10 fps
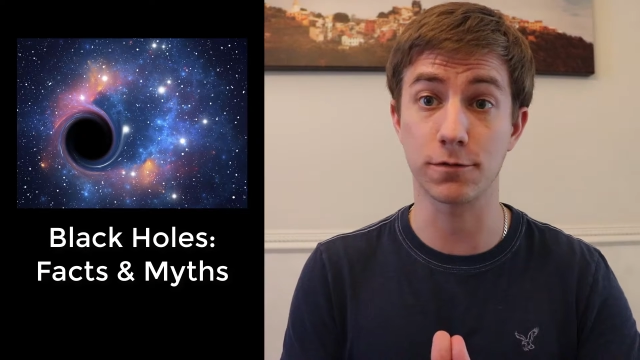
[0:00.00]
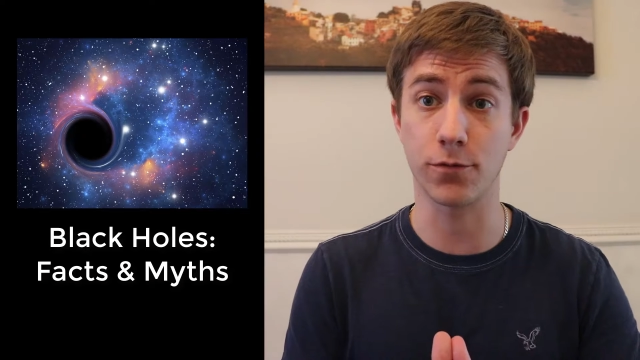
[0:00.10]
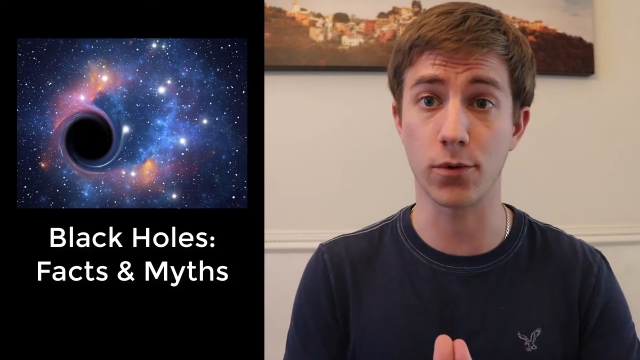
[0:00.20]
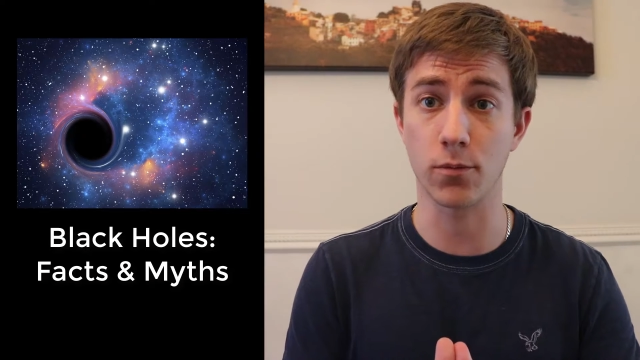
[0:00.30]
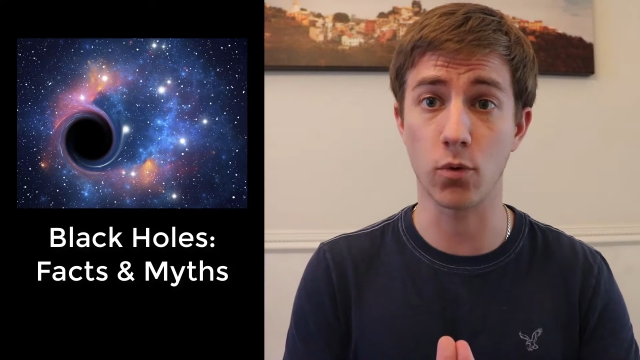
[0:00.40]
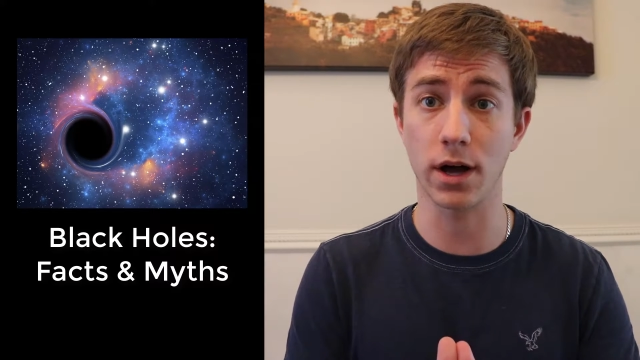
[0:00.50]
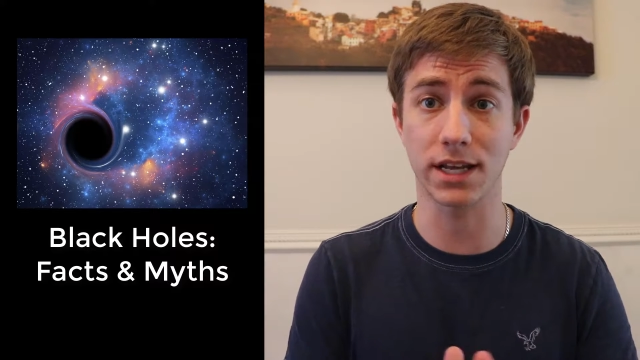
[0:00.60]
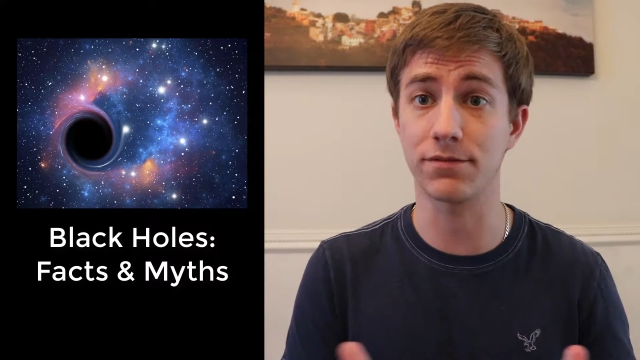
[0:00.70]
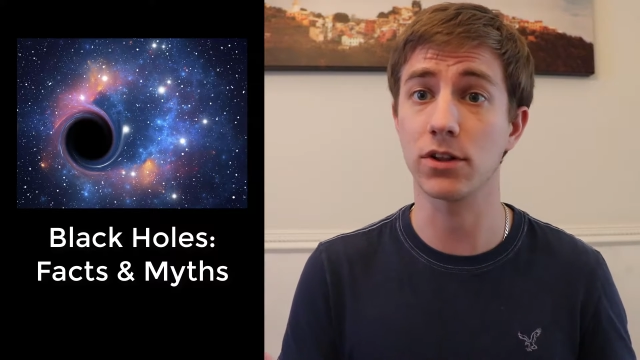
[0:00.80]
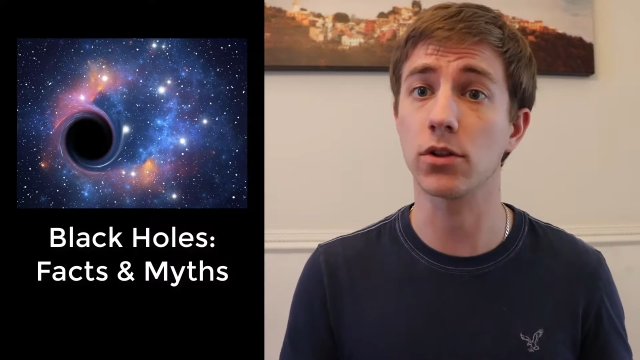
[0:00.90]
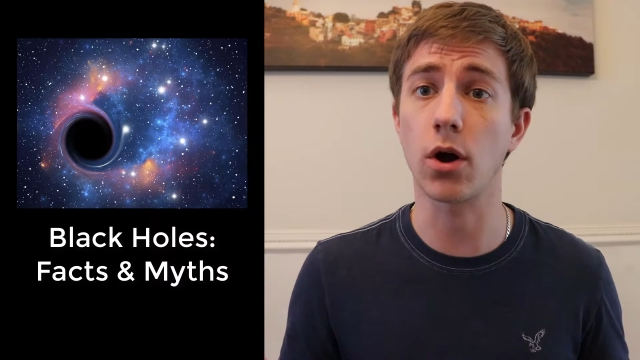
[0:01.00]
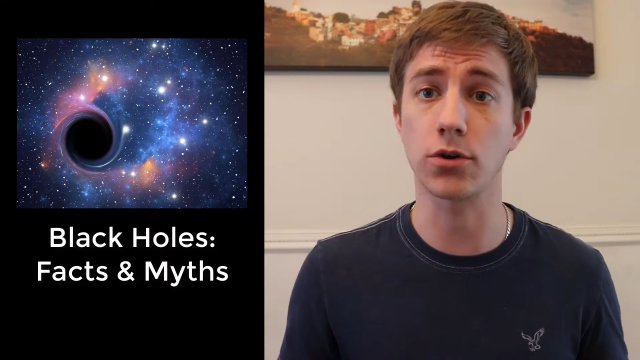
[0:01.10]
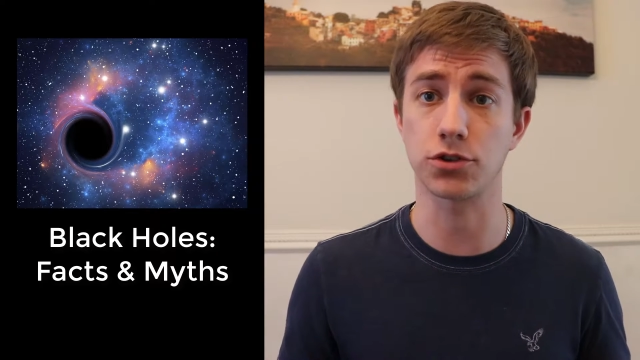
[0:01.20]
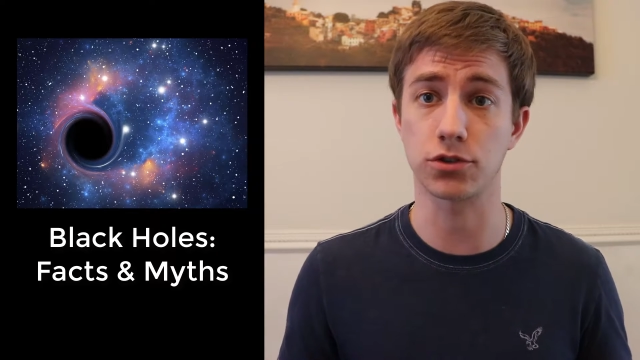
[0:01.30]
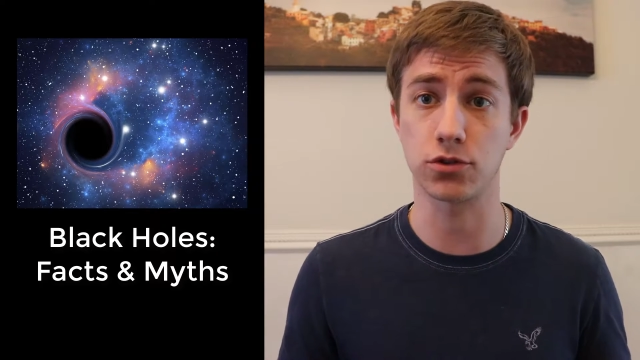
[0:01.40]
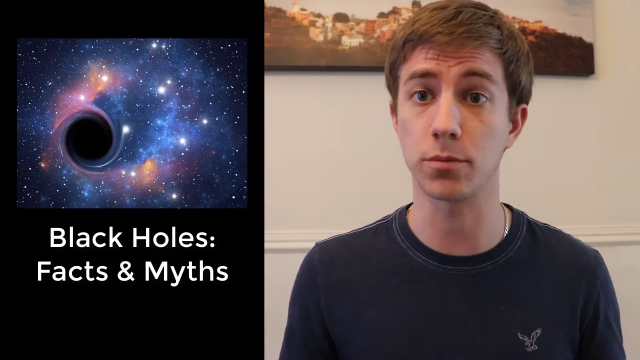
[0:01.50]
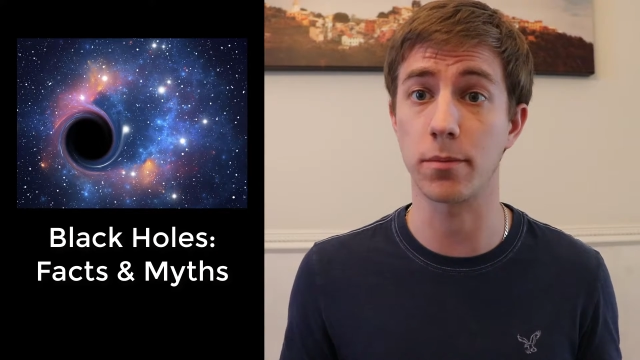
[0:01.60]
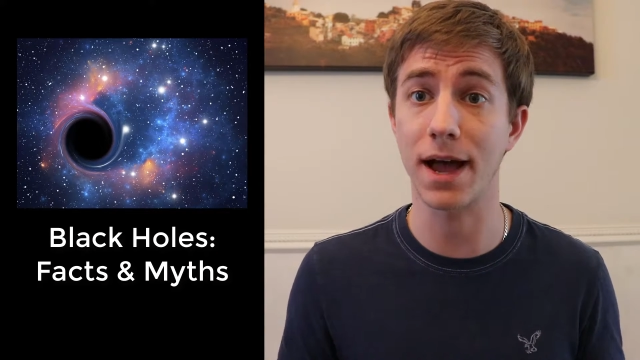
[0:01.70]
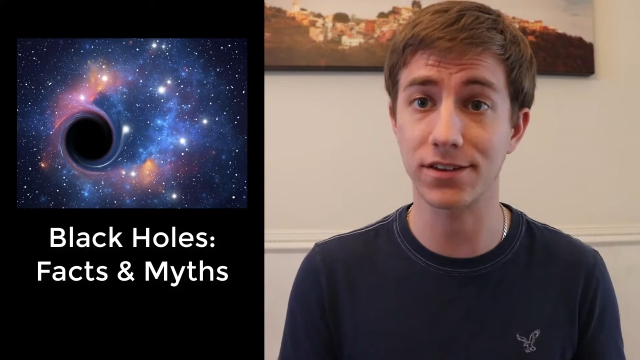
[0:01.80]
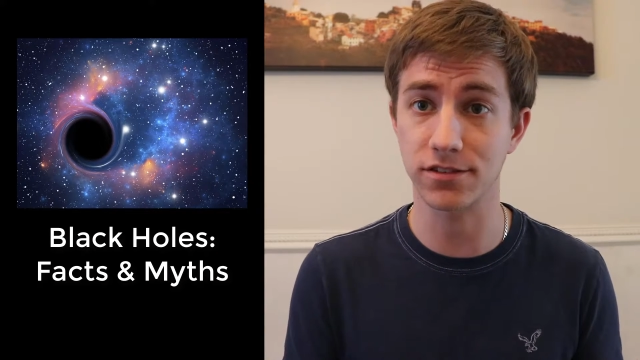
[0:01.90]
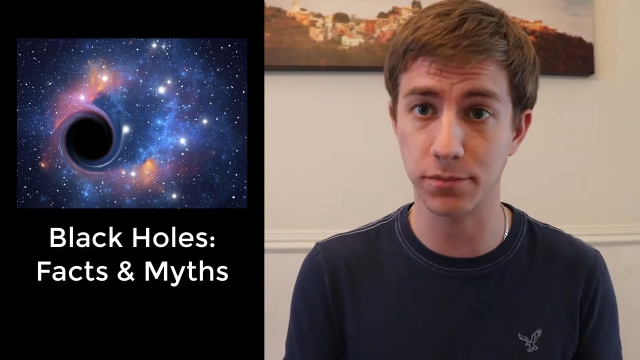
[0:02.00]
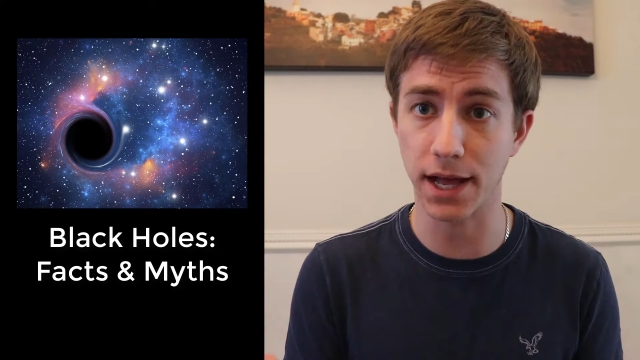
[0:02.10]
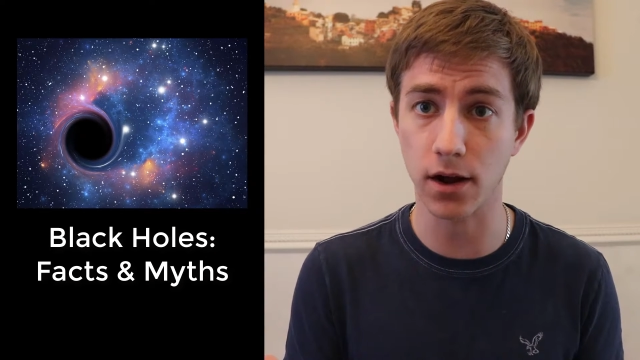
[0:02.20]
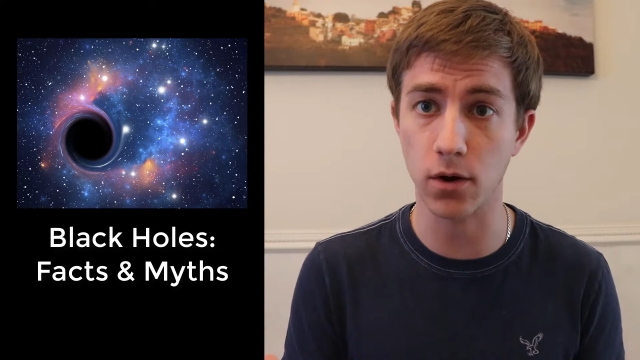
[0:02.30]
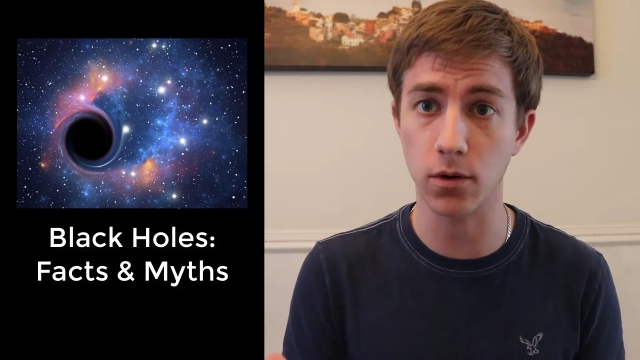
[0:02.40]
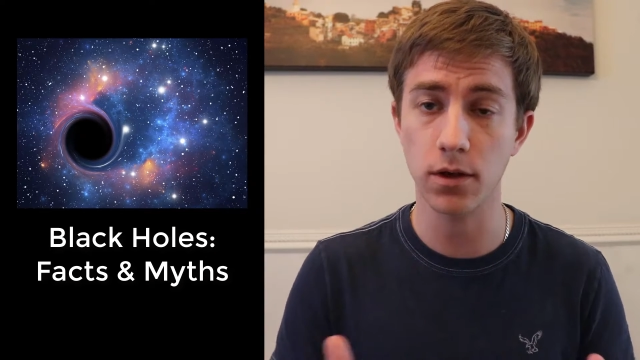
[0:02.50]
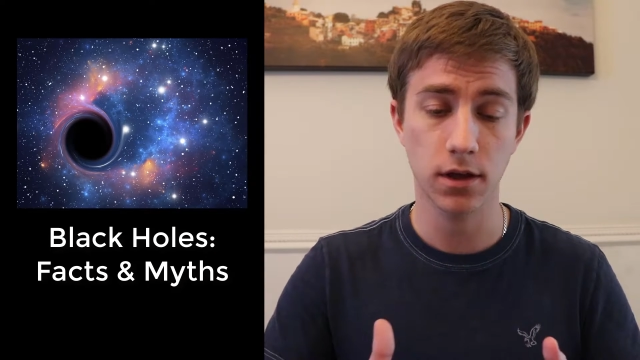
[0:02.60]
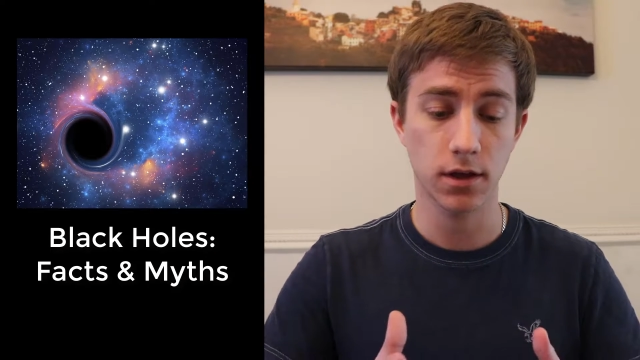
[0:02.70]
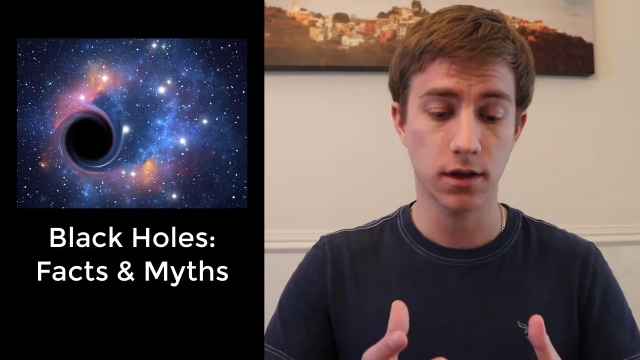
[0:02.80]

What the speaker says: to form one even larger supermassive black hole.